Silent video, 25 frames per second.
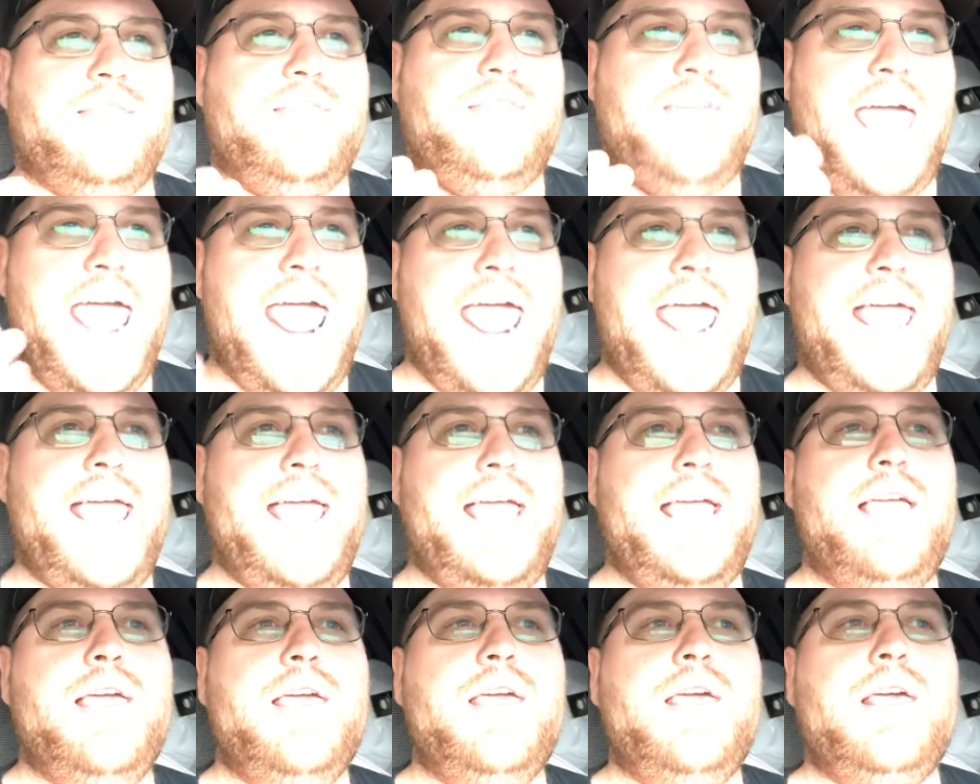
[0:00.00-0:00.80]

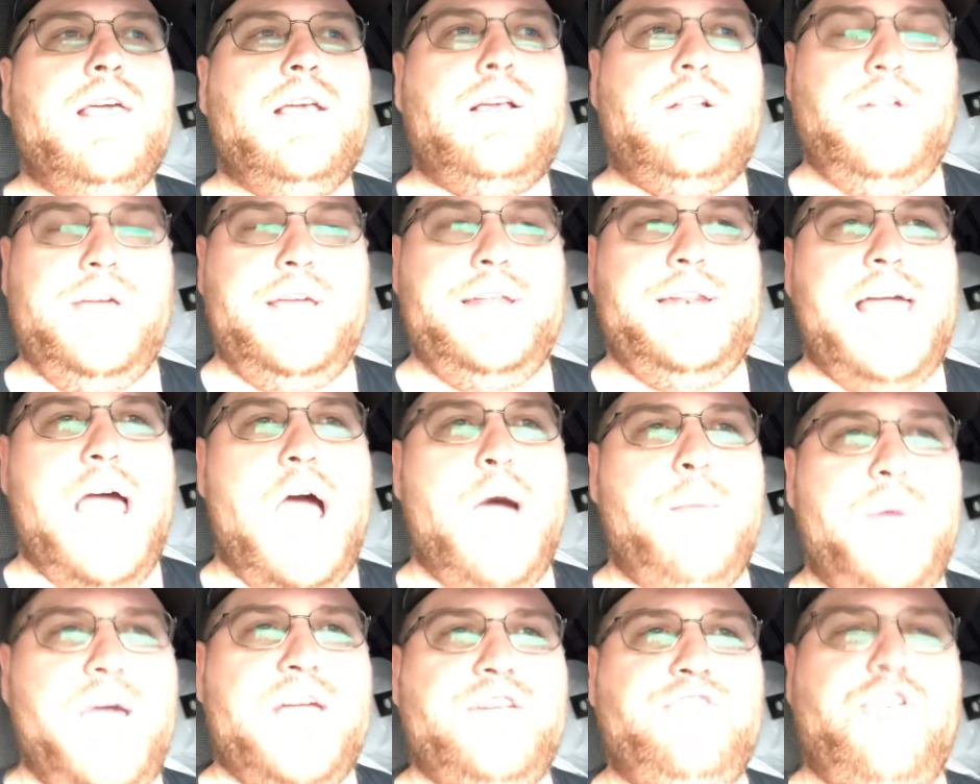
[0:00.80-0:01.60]
They cleaned
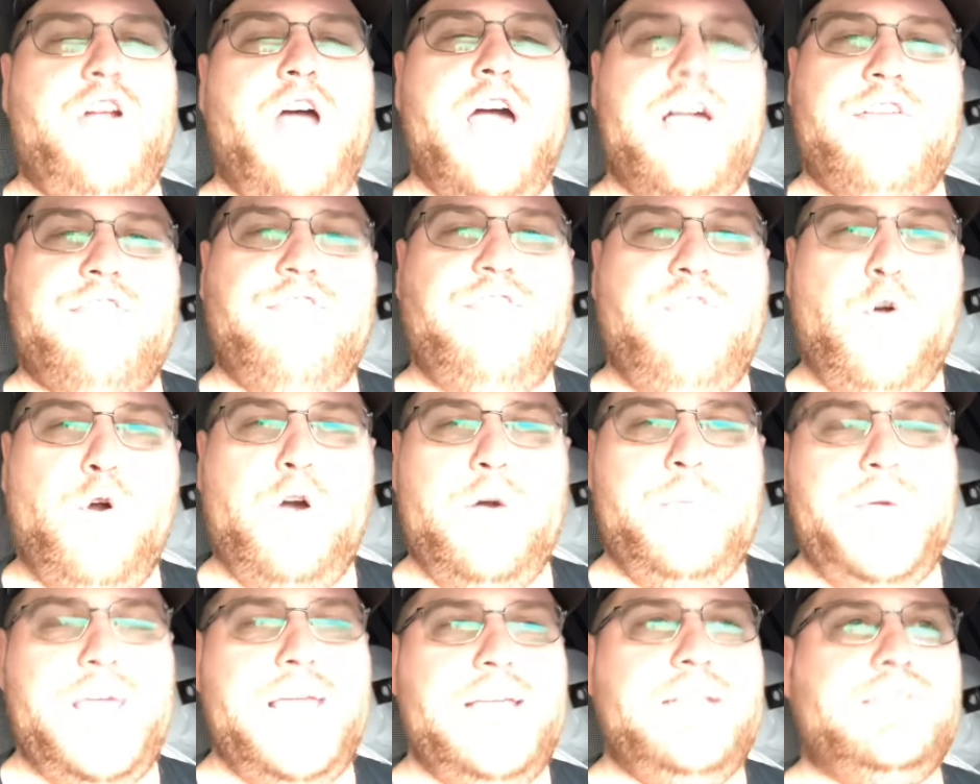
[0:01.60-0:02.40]
out my truck
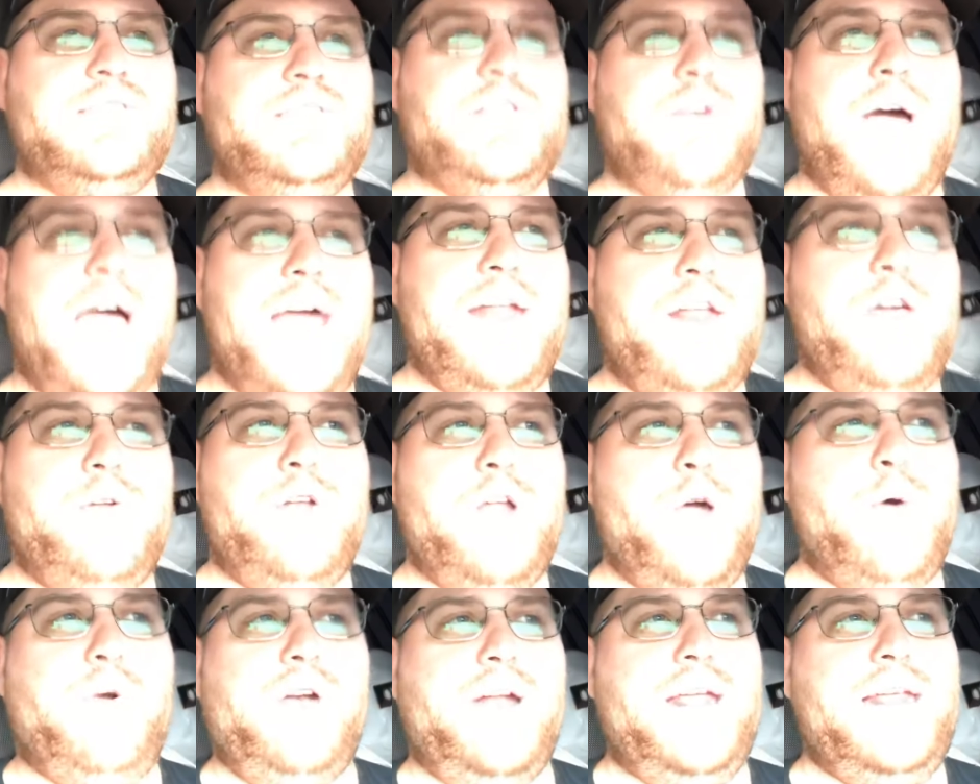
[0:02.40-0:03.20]
for me, so I
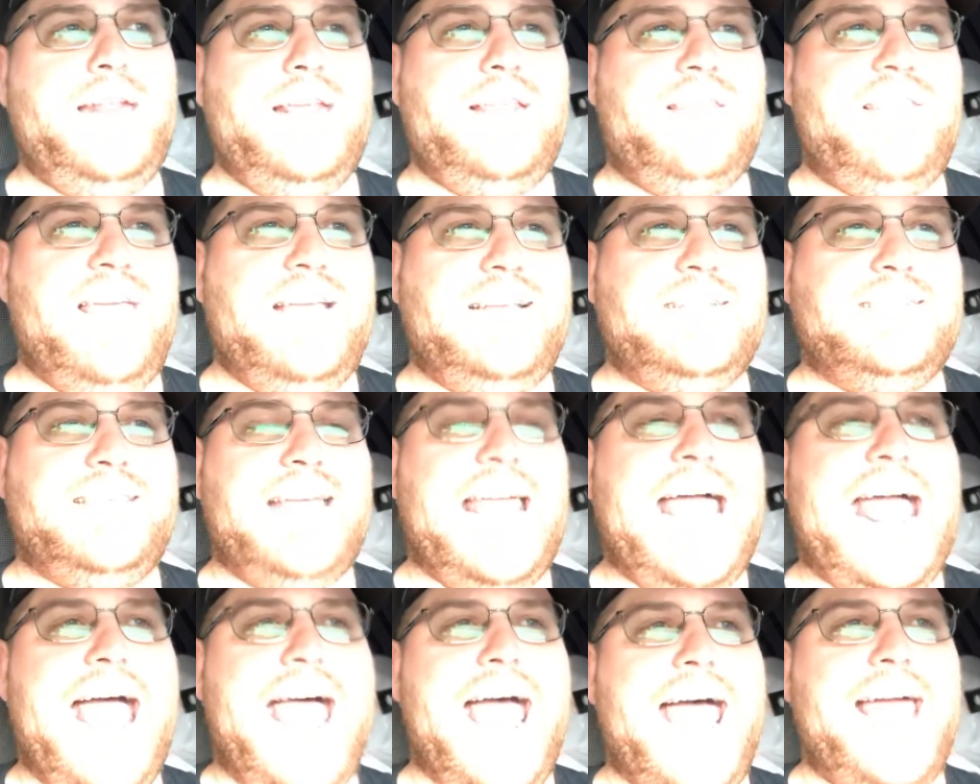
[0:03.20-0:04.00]
don't know where anything's
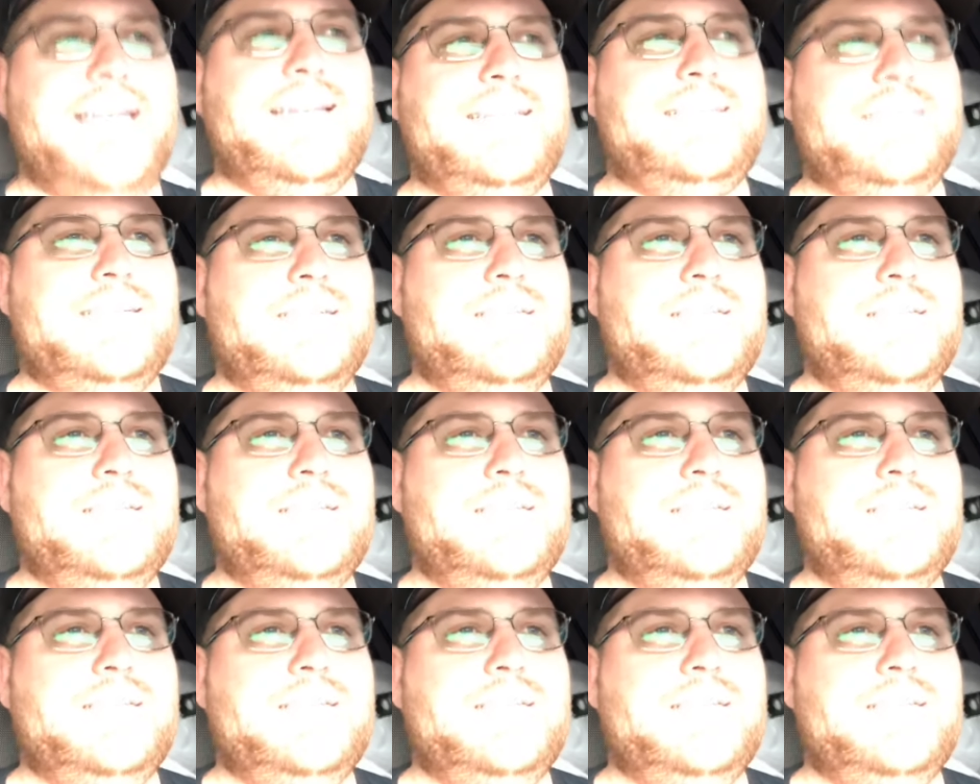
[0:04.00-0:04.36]
at.